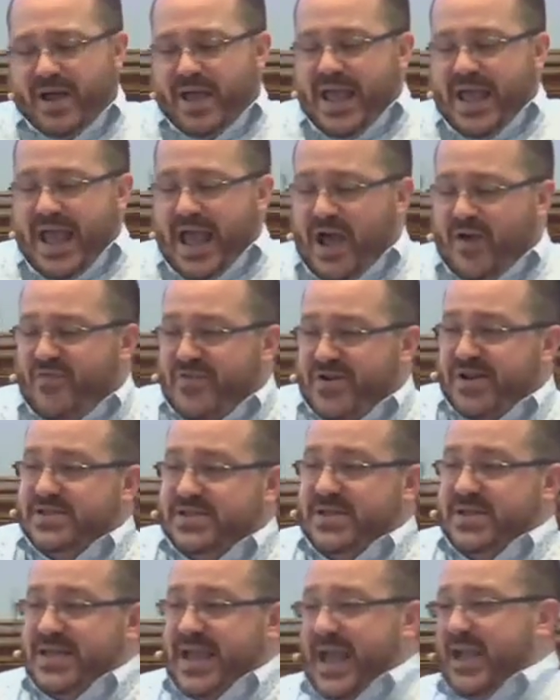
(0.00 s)
effort is
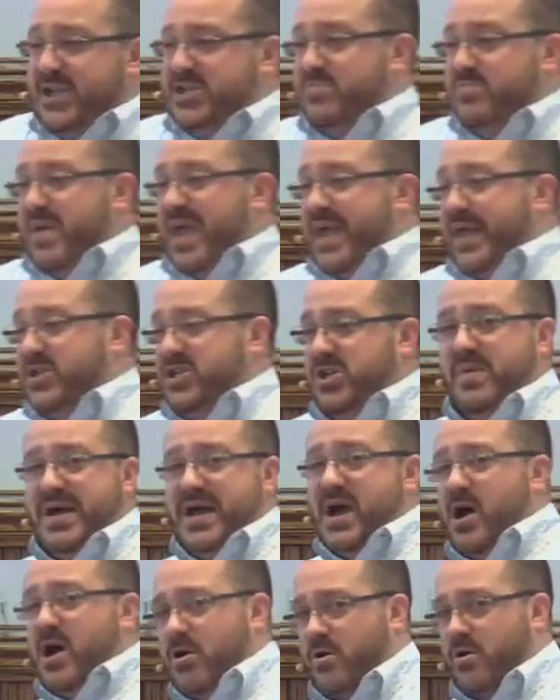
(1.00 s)
engaged in managing my,
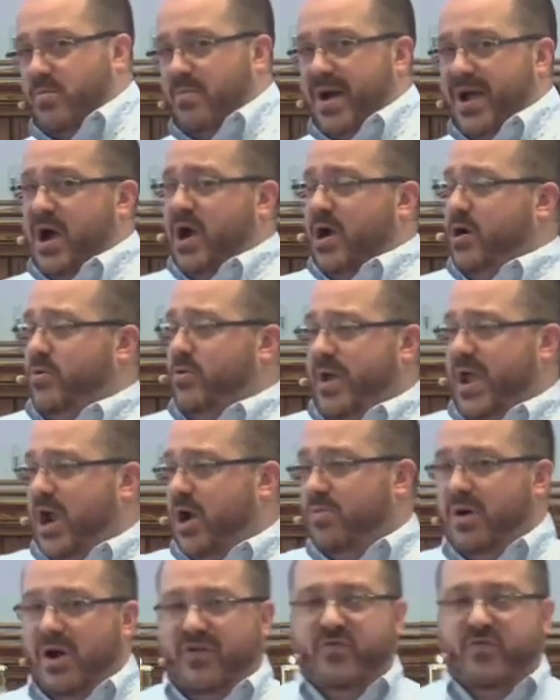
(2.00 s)
my IRA or
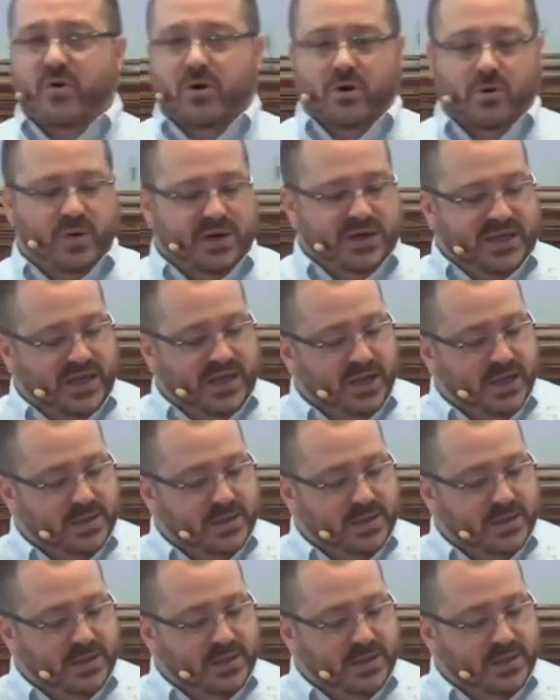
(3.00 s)
my 401k.